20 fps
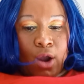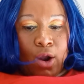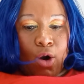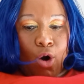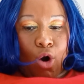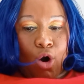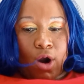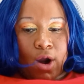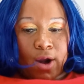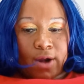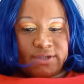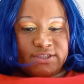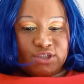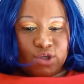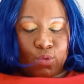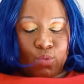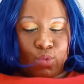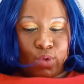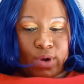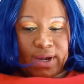Or
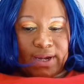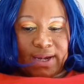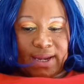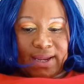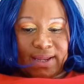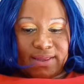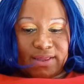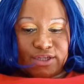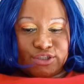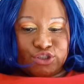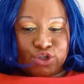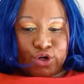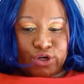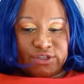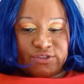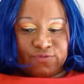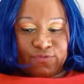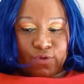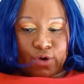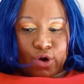someone in the Taurus,
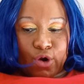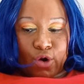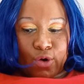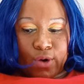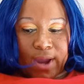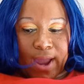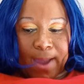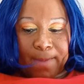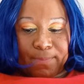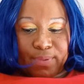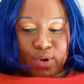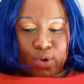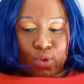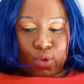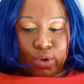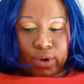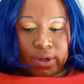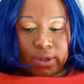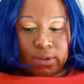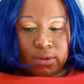Virgo
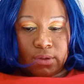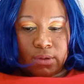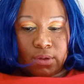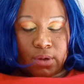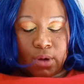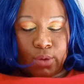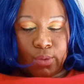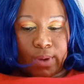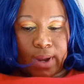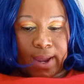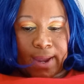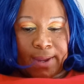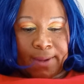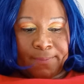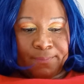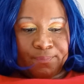Capricorn, okay?